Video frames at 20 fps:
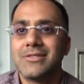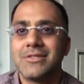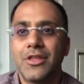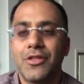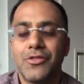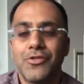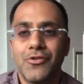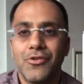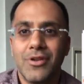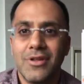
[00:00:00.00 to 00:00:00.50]
the
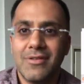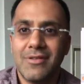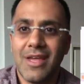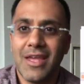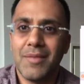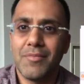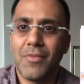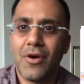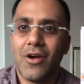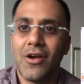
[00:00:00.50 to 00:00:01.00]
30-day
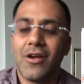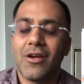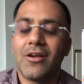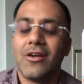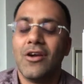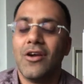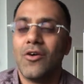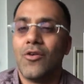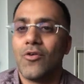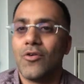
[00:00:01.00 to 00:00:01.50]
mark
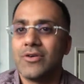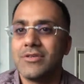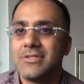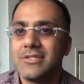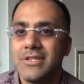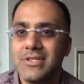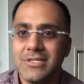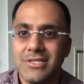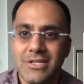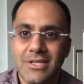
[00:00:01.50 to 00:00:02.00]
or
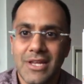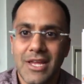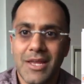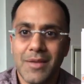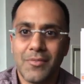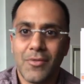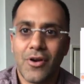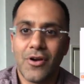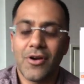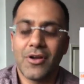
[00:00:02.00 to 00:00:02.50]
60-day
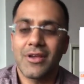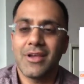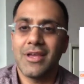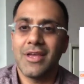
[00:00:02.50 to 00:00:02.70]
mark,